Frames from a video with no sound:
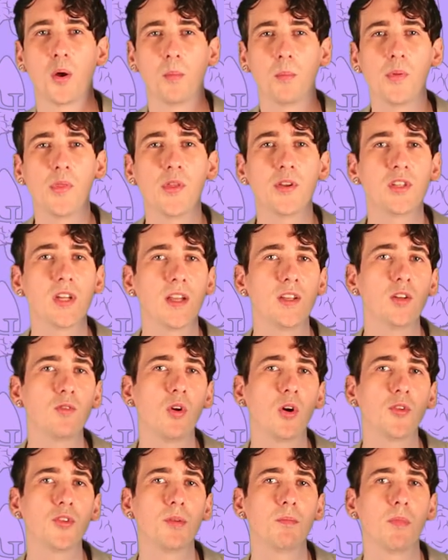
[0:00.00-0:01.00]
But the gender
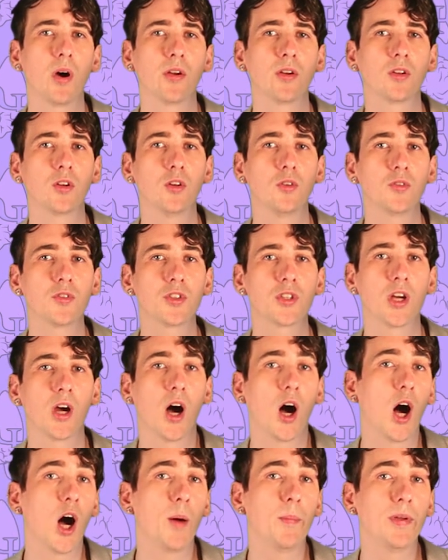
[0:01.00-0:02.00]
roles in modern culture
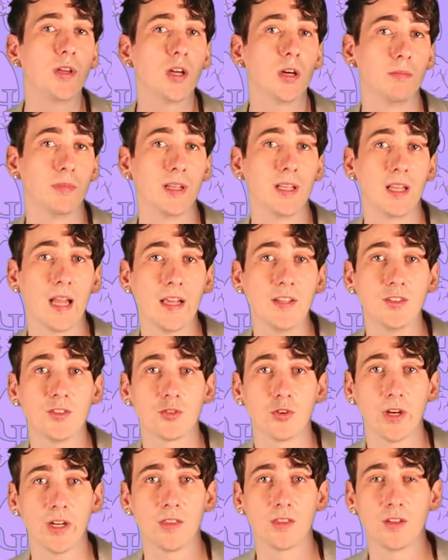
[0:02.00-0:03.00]
are becoming less
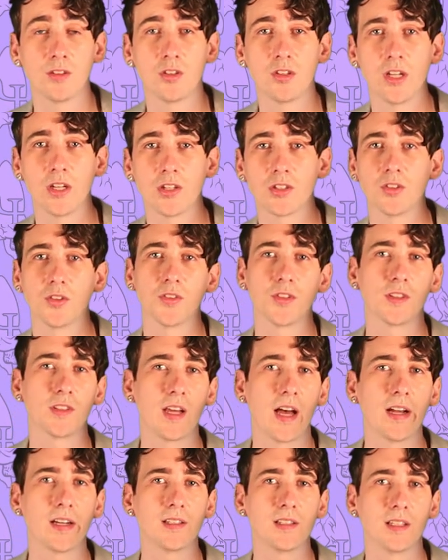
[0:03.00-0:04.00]
strict than traditional
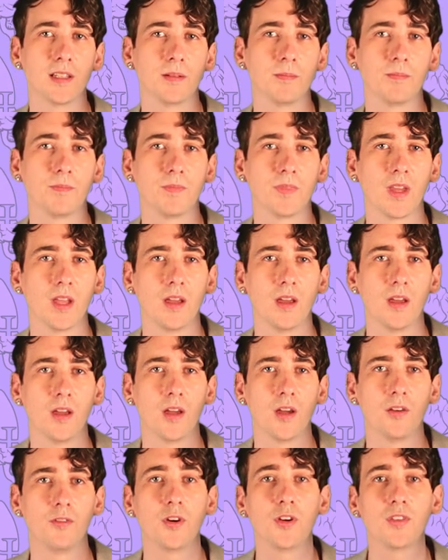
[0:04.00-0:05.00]
society.
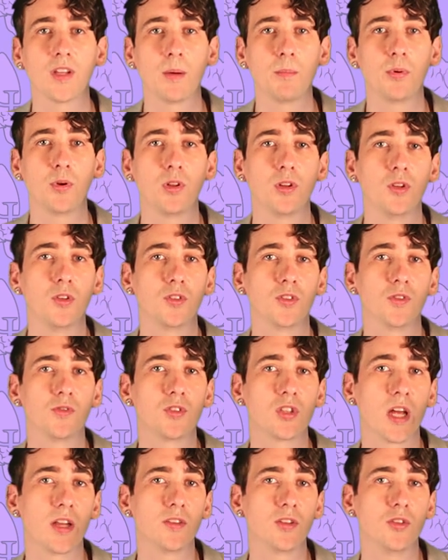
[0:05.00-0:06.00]
For example, the use of
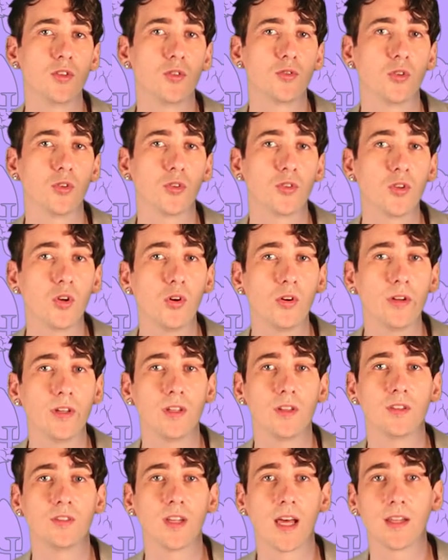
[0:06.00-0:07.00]
gender neutral
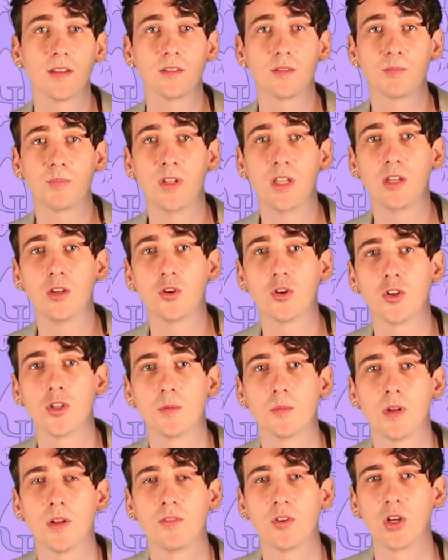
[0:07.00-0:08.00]
toys and the
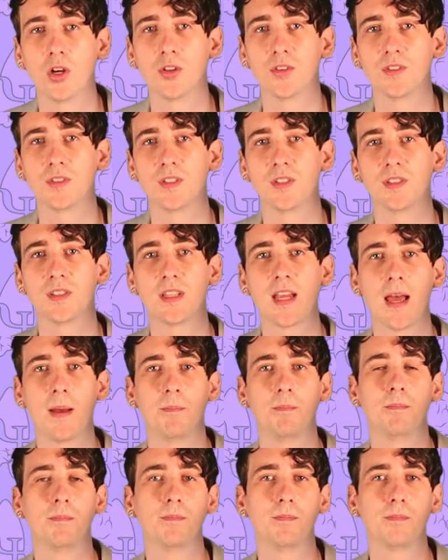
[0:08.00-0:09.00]
encouragement of girls into
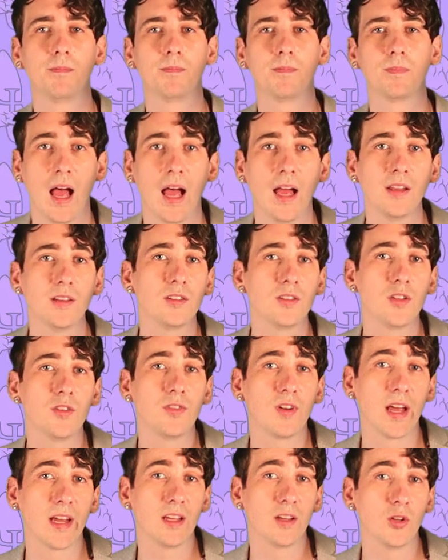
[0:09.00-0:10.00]
STEM. And you've
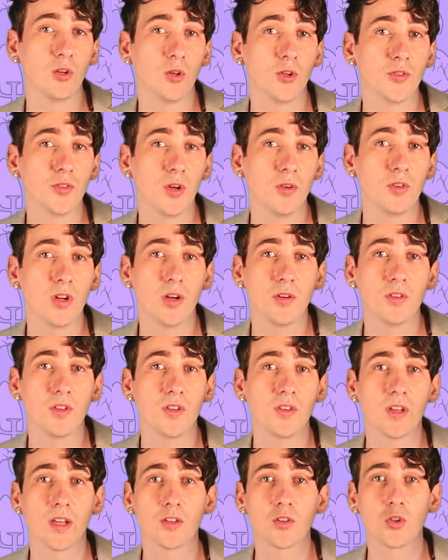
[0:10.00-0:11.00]
likely also
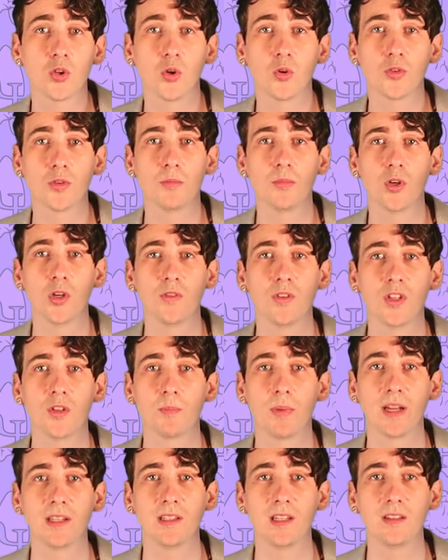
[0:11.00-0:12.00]
noticed that children movies
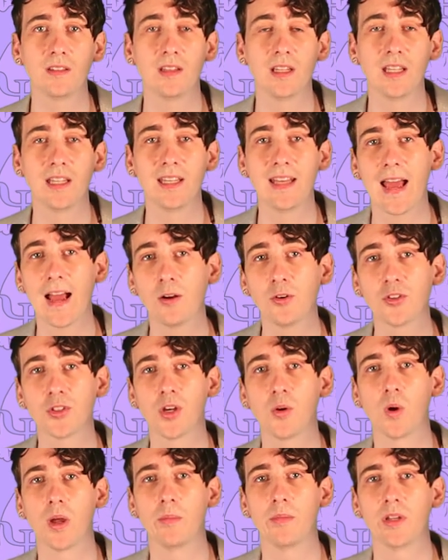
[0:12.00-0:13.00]
by Disney now show
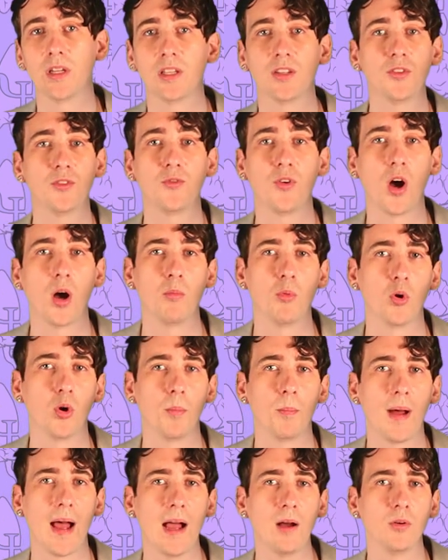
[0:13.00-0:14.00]
women as far more
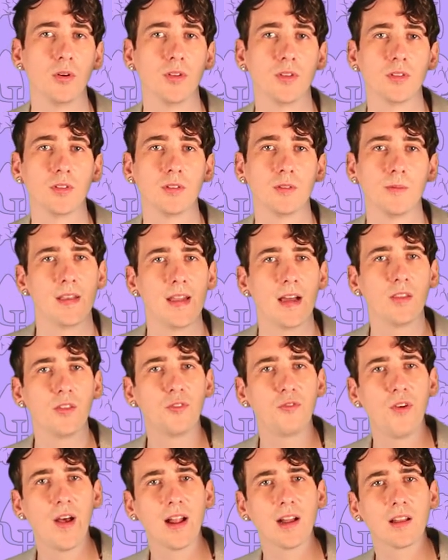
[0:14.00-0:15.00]
empowered, now, the
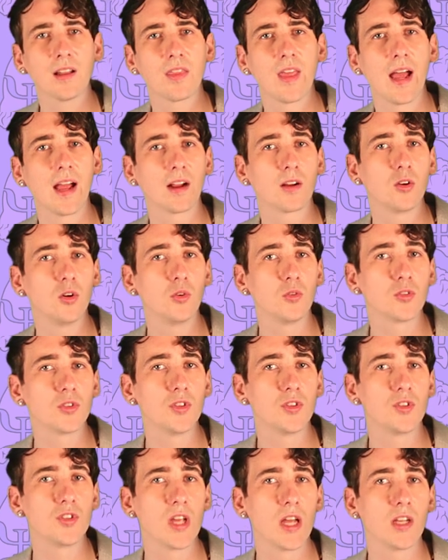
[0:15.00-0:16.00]
fact that
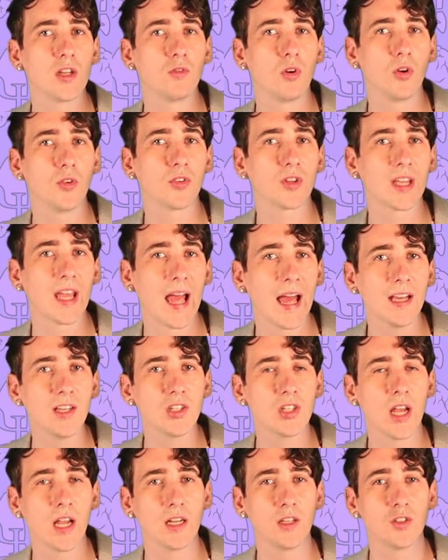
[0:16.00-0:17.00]
culture's gender roles can
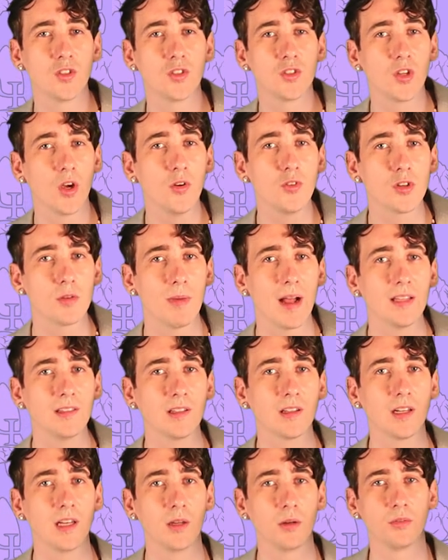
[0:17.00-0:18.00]
change so
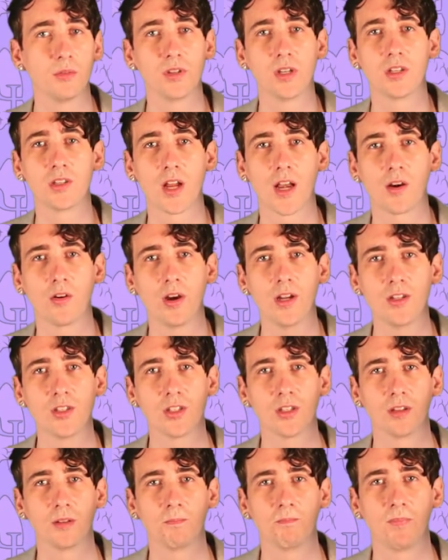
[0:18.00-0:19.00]
dramatically within a
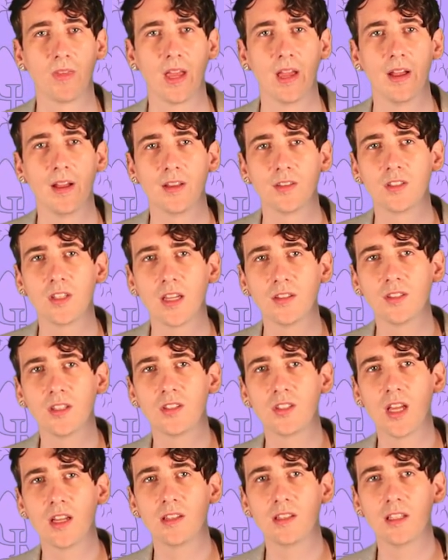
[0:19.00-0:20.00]
generation suggests that
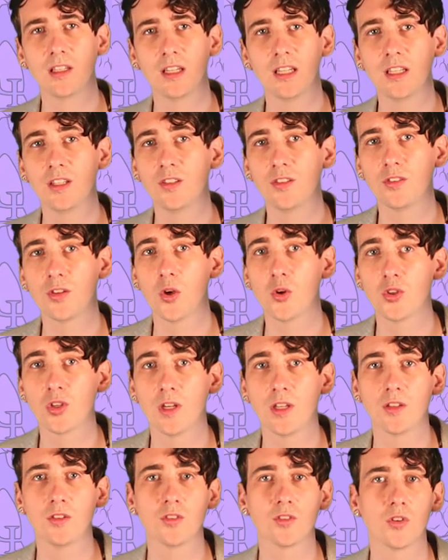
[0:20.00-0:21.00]
gender is
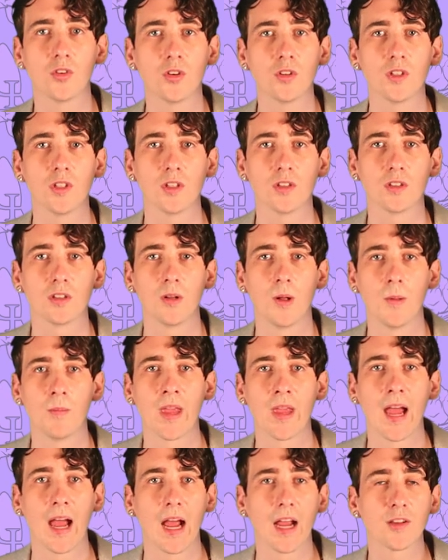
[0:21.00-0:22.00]
socially constructed
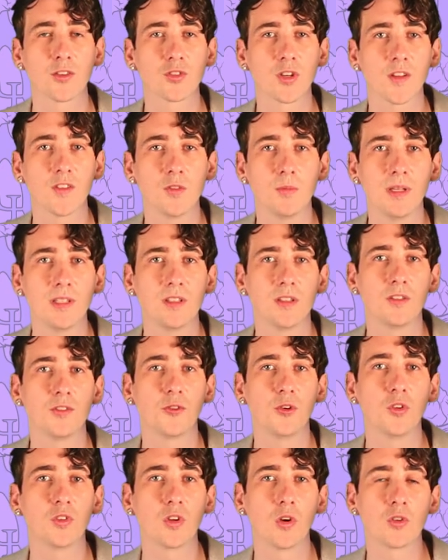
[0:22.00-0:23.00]
and transmitted
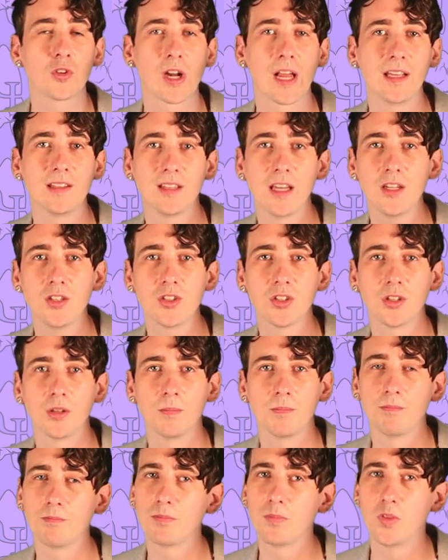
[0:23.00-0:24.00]
through
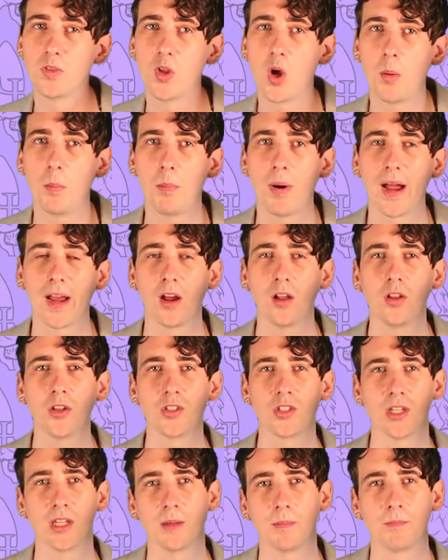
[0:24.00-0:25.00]
socialization, not
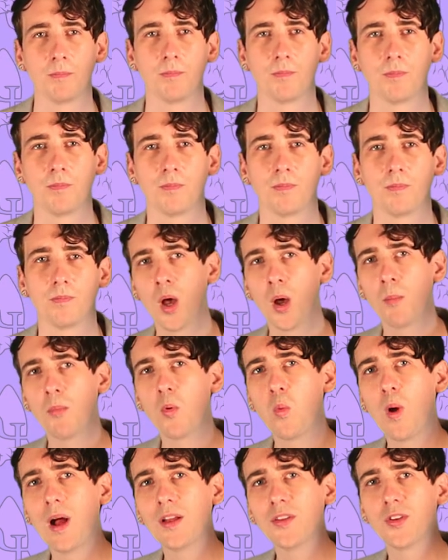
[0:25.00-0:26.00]
biology. But
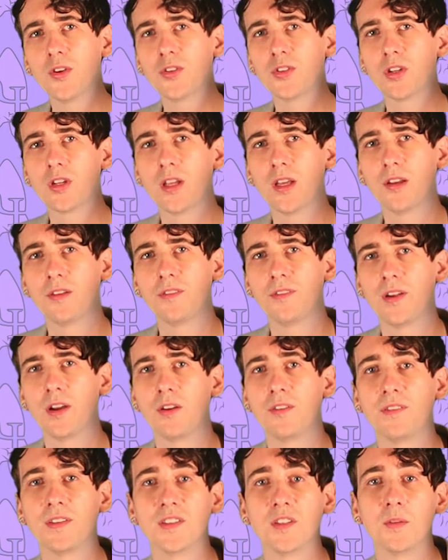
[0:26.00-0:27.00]
while social learning
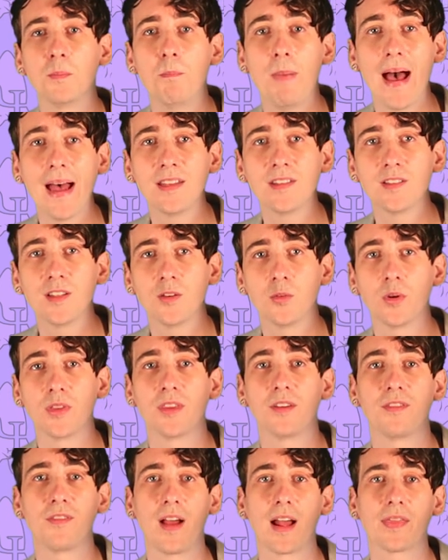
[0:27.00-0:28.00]
theory fits better with
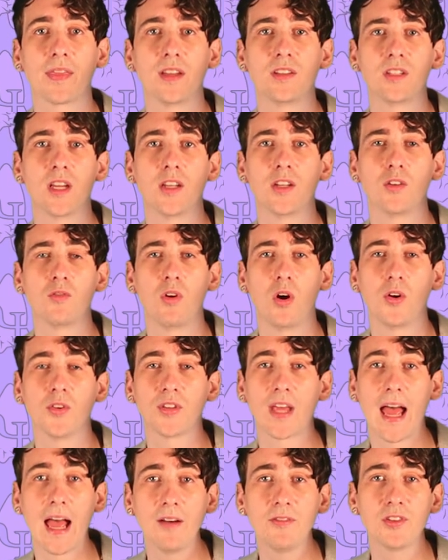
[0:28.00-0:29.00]
the fact that gender roles
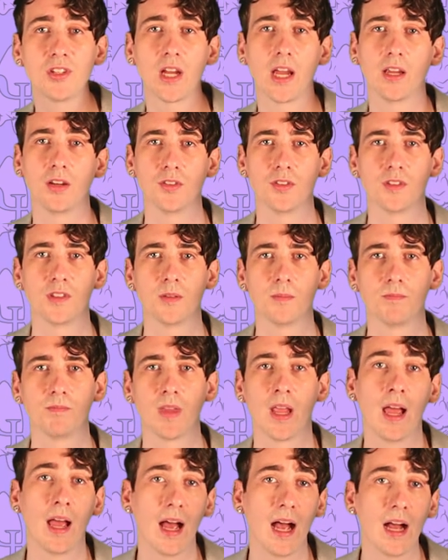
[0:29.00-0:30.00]
have changed,
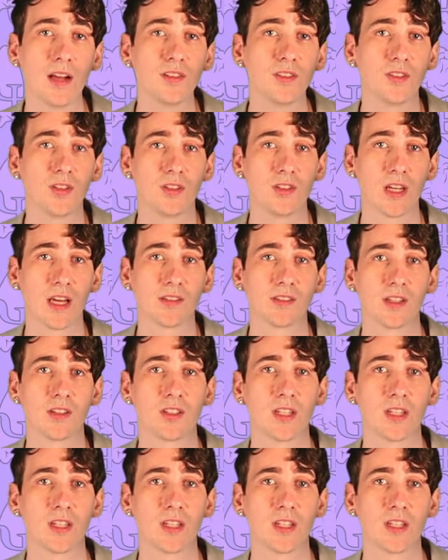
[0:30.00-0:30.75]
as it suggests that